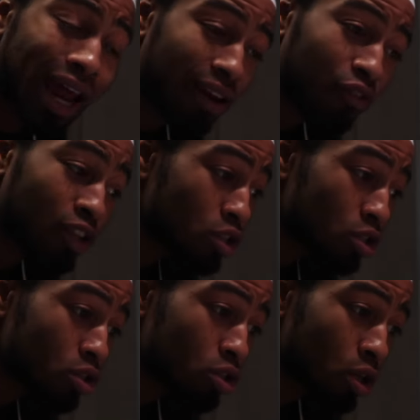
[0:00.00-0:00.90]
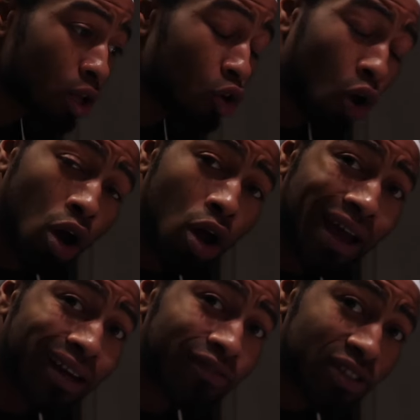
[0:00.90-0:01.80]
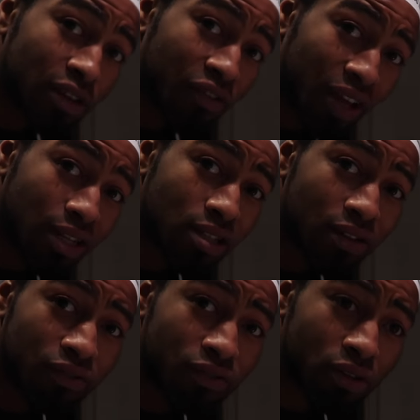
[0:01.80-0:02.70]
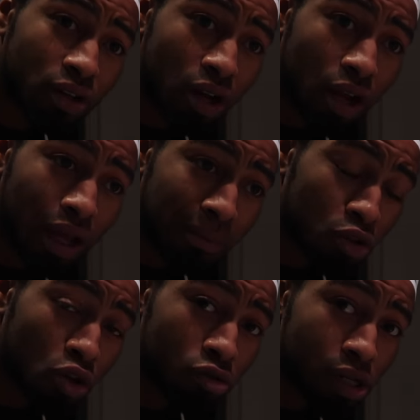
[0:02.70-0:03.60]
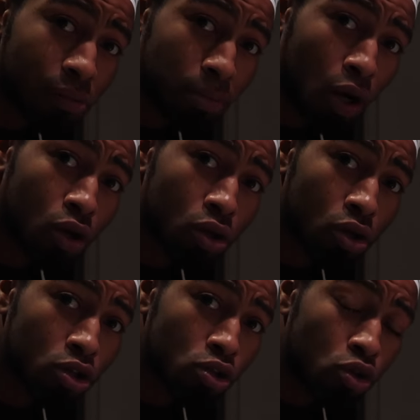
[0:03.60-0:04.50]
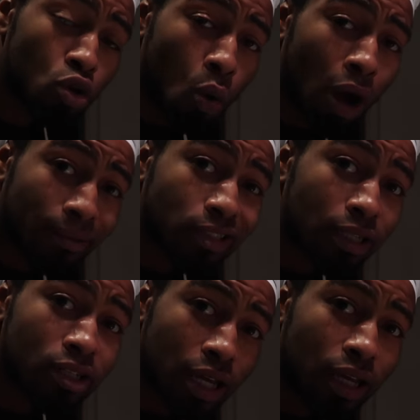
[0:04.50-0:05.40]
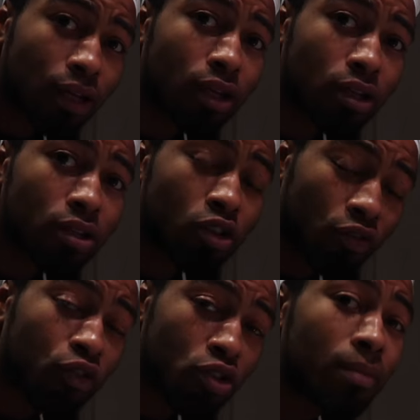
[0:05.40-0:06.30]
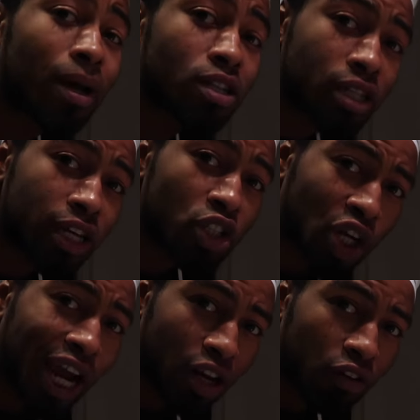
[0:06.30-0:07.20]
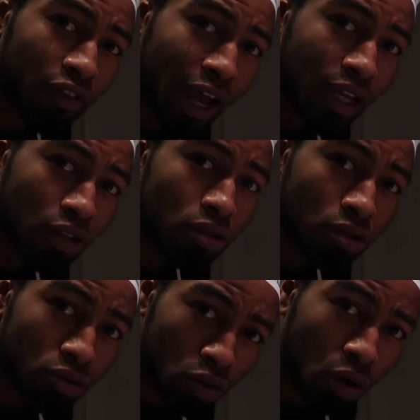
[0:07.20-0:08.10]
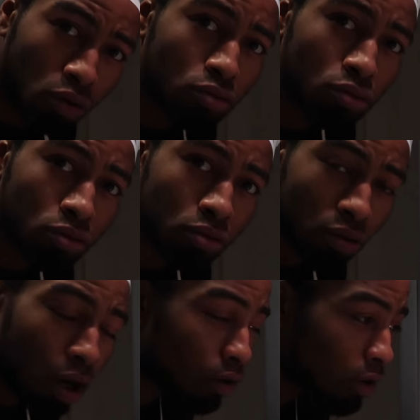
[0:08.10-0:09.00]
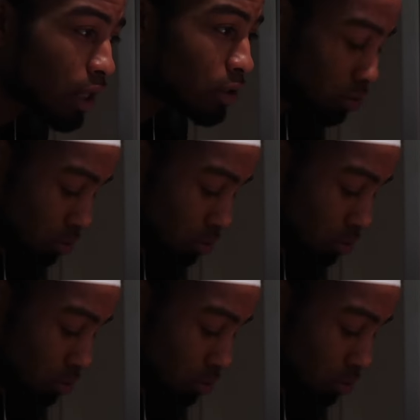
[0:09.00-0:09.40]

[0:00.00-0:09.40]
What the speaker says: And if it's not, and if it's offensive, I'm sorry, but you know what I'm trying to say in it. The food's about to get China-fied, you know? Alright.